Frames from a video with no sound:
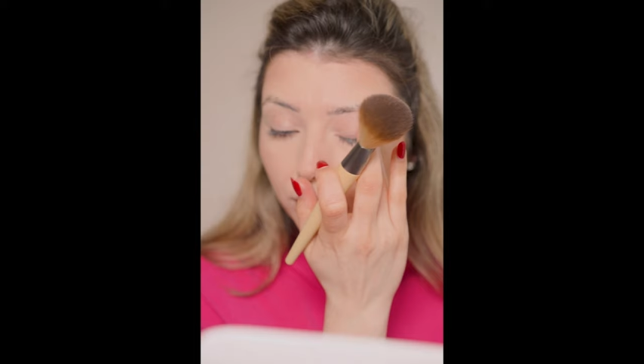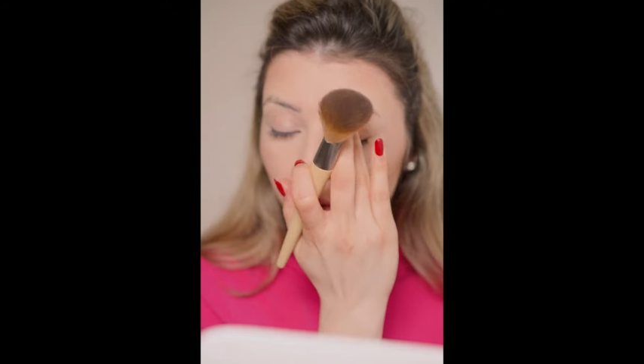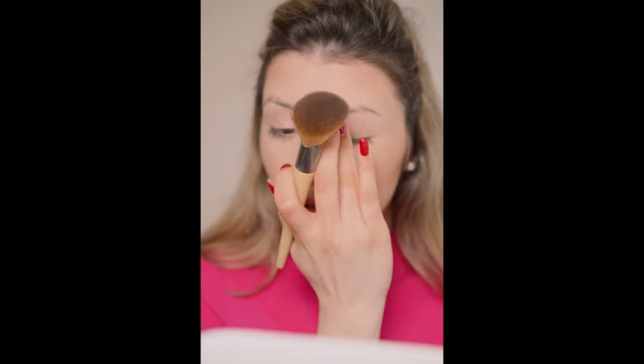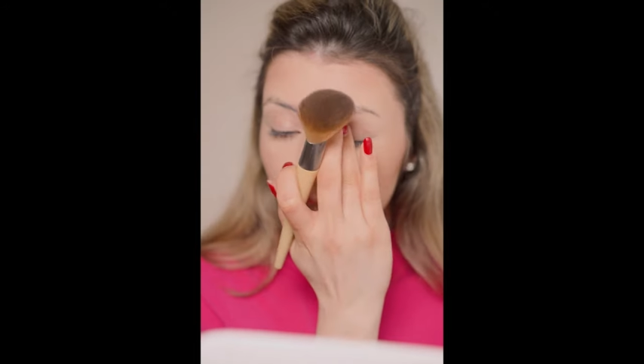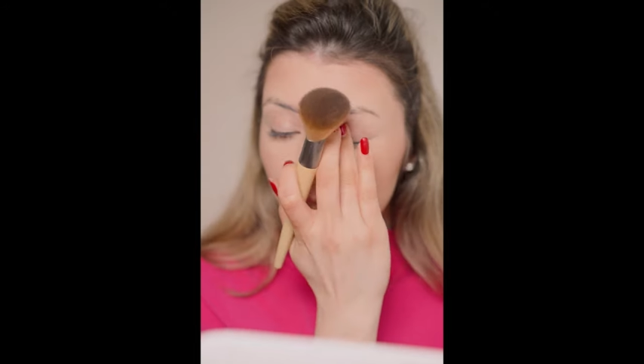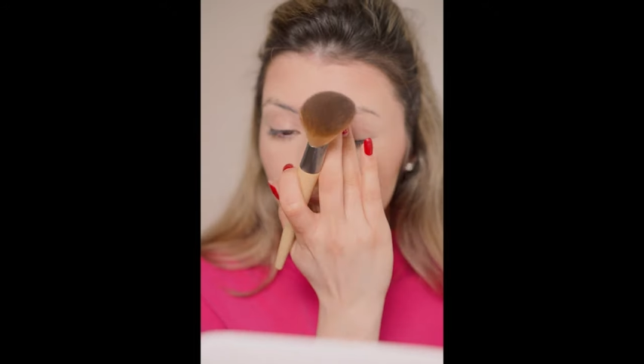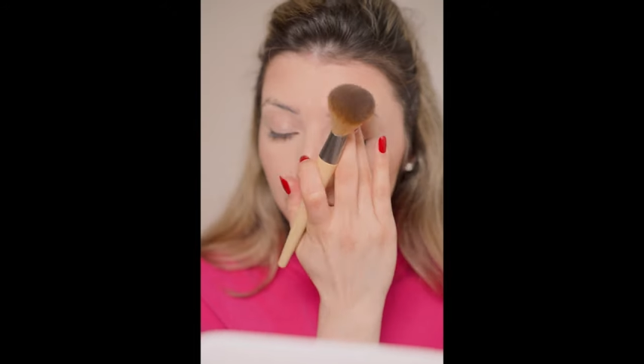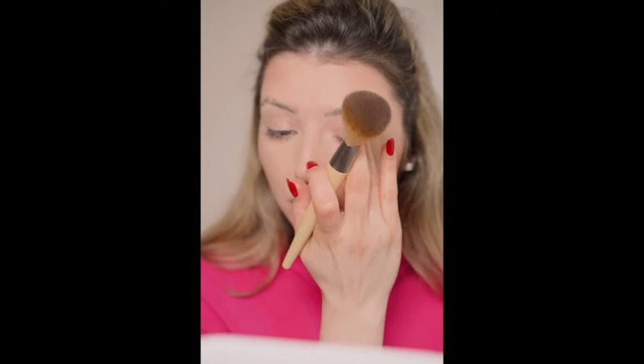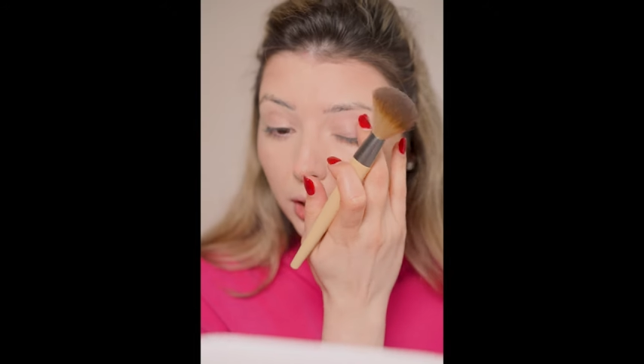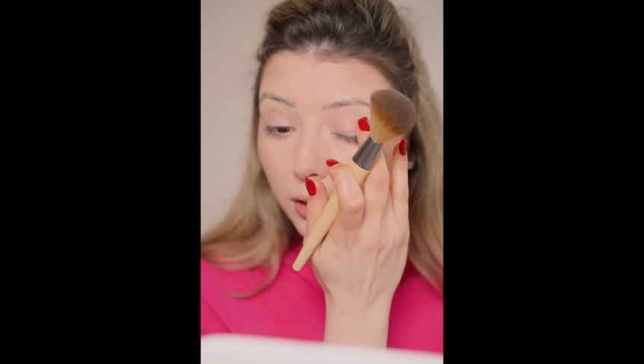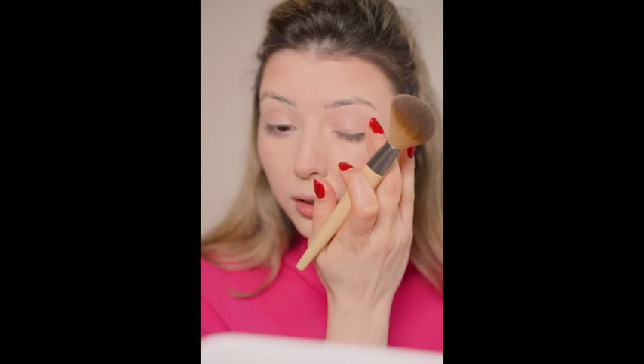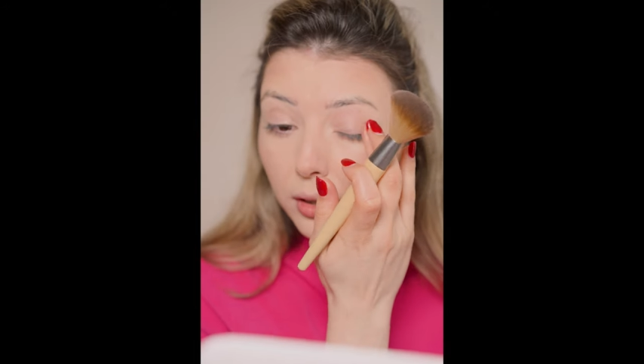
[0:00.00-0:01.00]

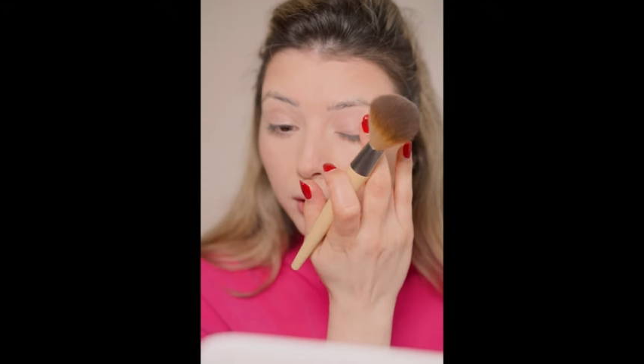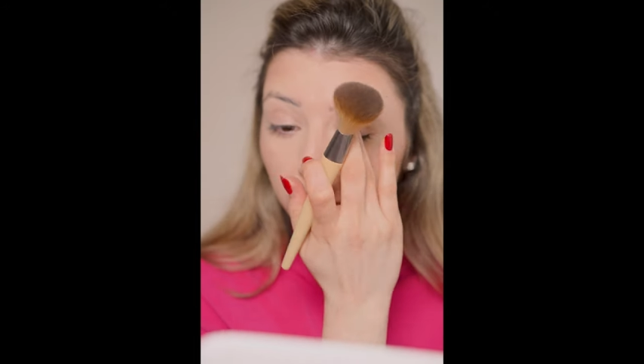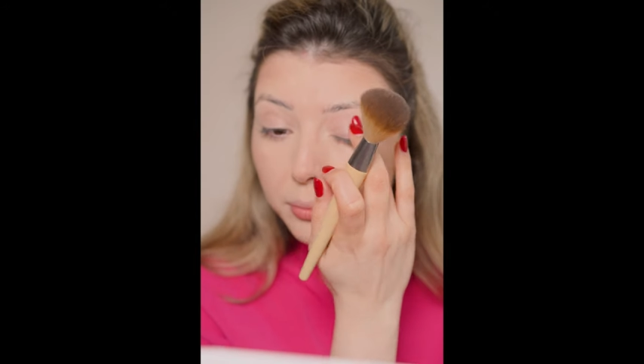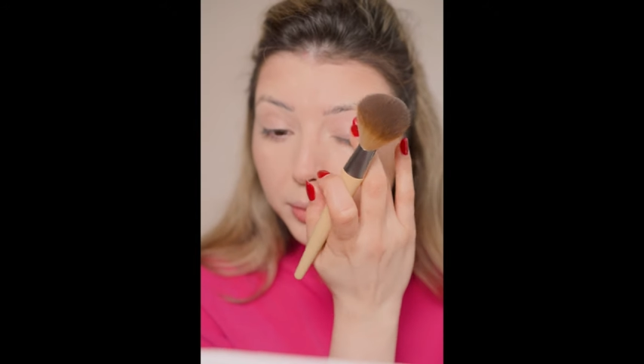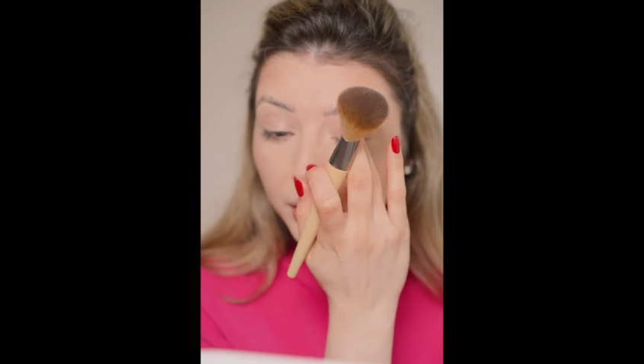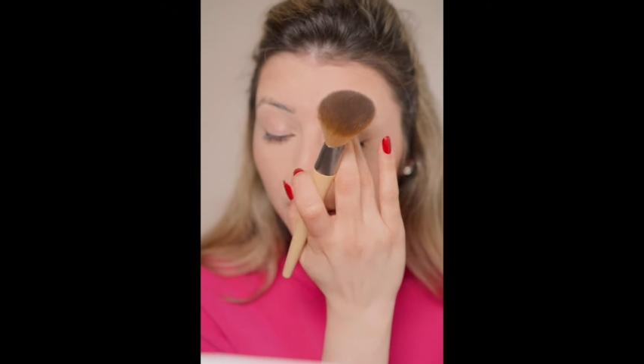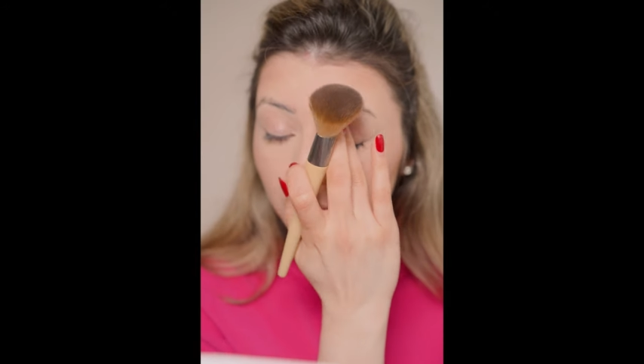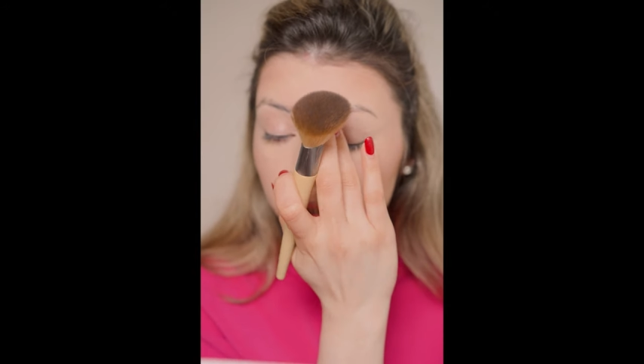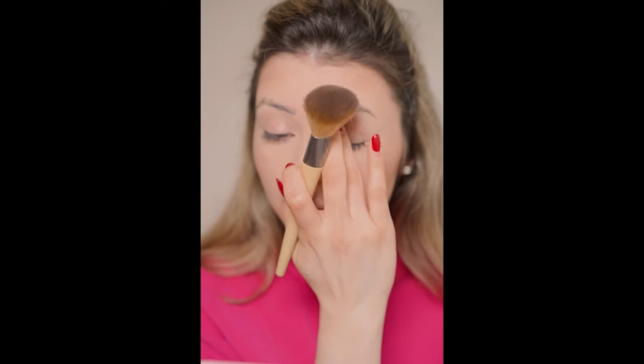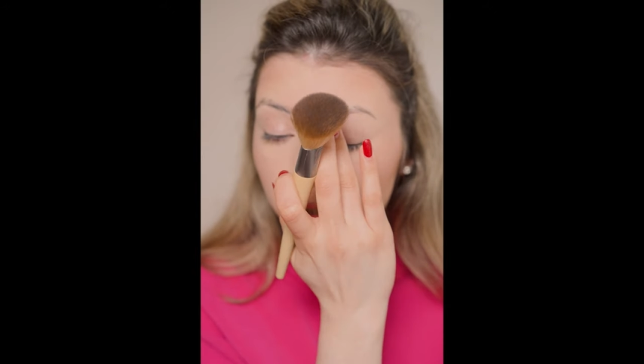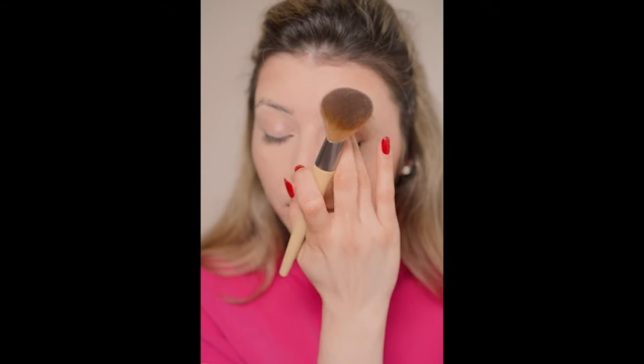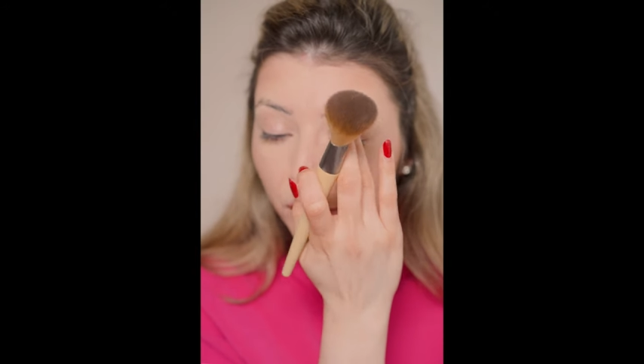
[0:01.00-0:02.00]
foundation
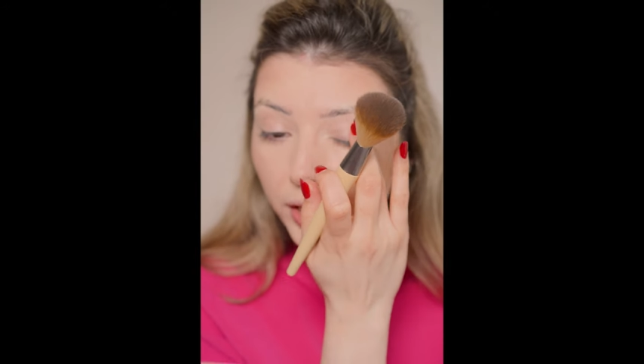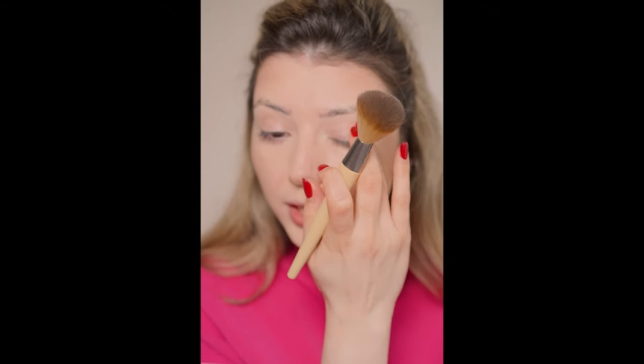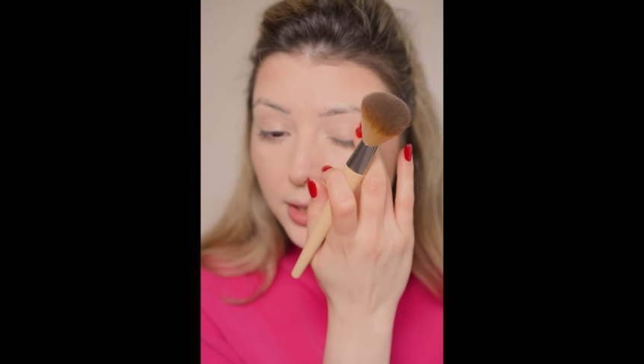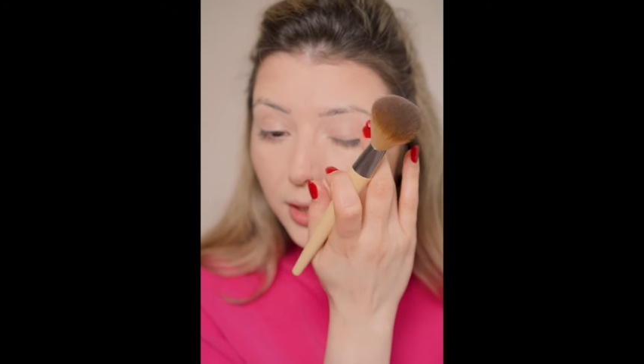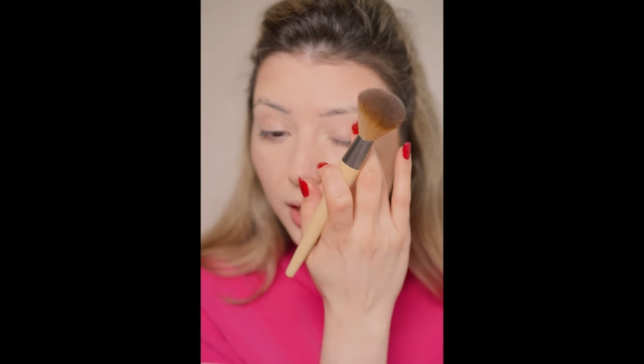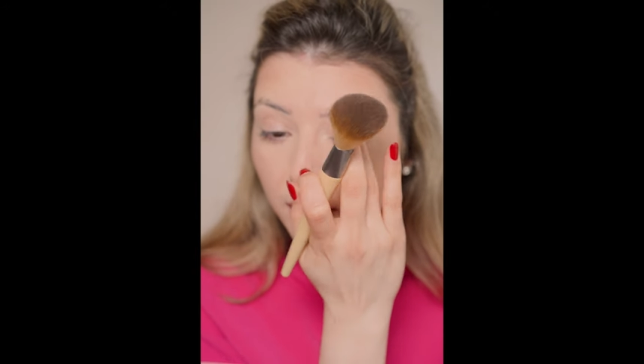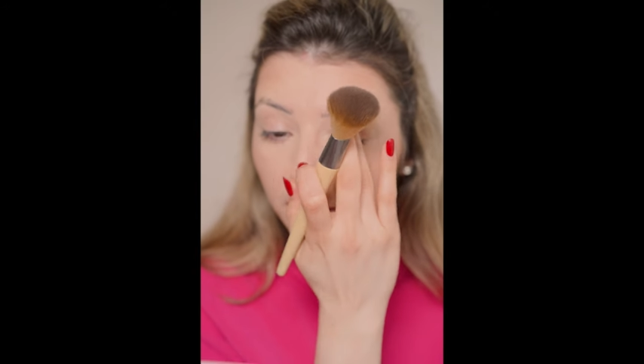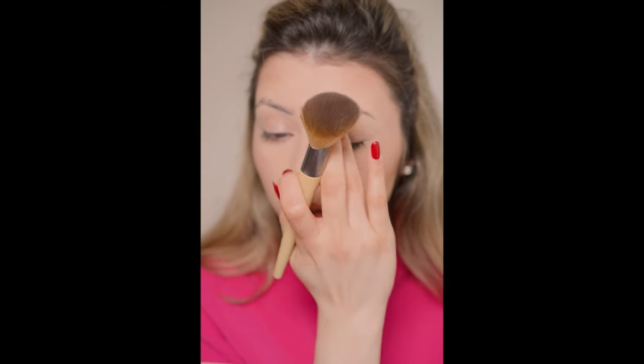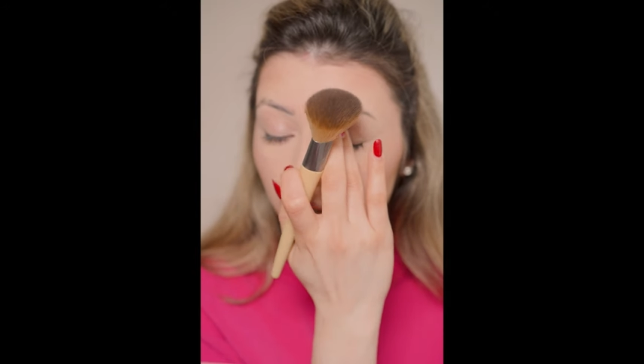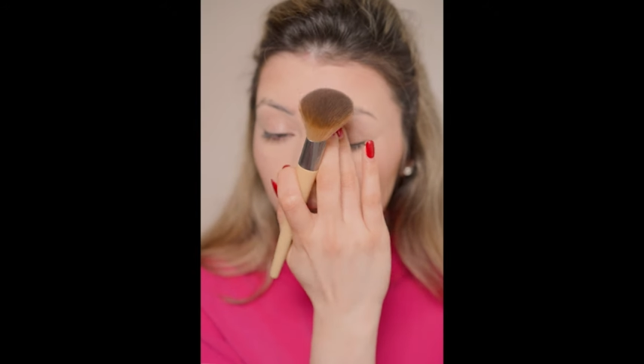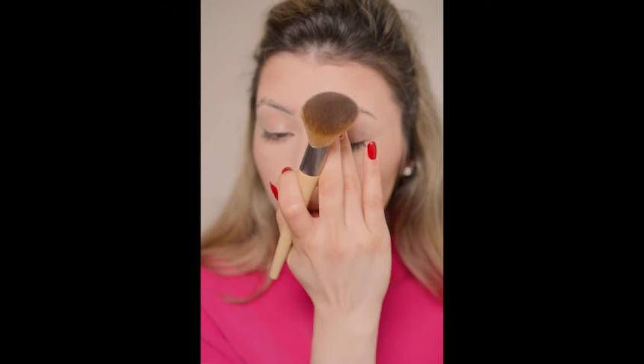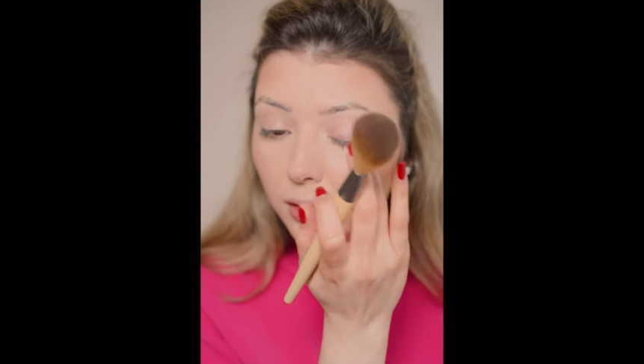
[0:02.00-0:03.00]
because it creased a
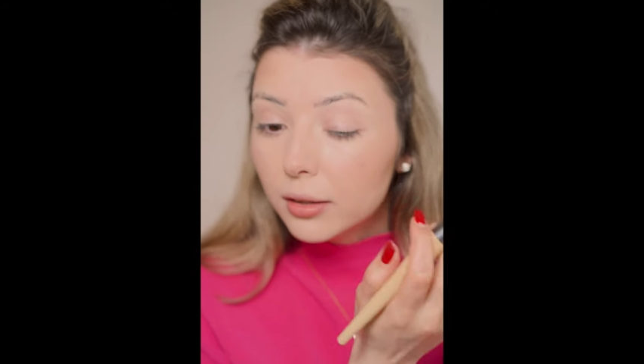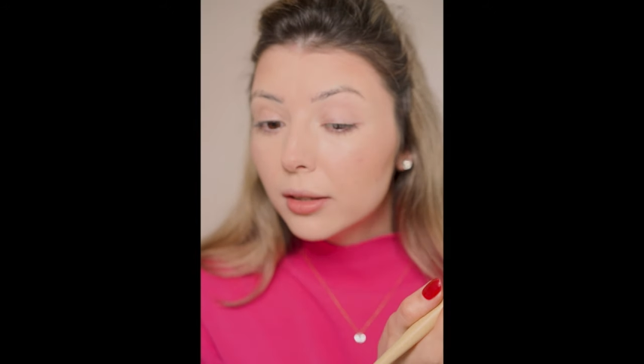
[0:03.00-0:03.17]
little,